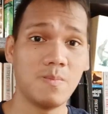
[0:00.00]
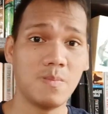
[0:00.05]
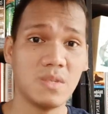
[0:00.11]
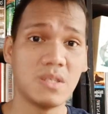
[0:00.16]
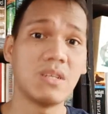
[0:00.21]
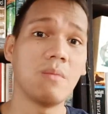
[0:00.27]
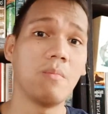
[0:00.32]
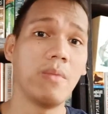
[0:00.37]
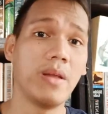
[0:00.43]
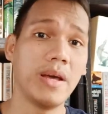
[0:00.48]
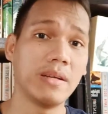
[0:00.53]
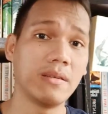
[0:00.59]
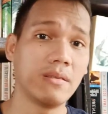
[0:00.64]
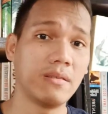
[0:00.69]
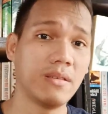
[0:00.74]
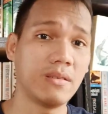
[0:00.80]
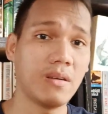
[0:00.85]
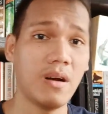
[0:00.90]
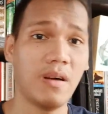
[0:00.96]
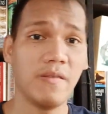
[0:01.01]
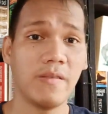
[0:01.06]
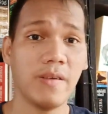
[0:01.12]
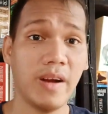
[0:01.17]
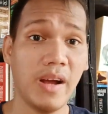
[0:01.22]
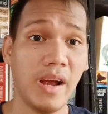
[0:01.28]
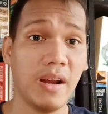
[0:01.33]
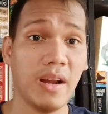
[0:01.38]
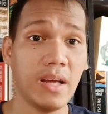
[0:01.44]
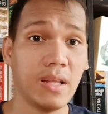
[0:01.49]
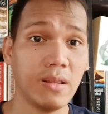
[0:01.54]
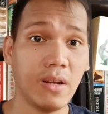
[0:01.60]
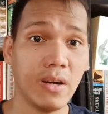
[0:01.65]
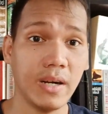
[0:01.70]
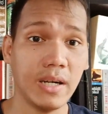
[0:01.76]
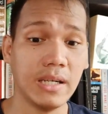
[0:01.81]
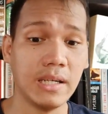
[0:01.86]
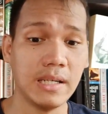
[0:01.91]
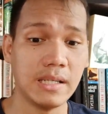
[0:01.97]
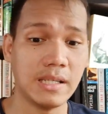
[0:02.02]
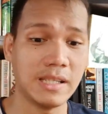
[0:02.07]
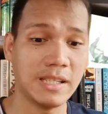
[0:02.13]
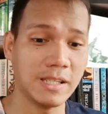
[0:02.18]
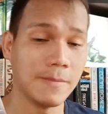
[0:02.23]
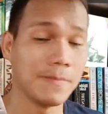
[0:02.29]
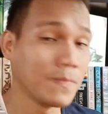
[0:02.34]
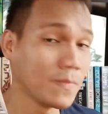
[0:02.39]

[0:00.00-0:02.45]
siblings discovering that there is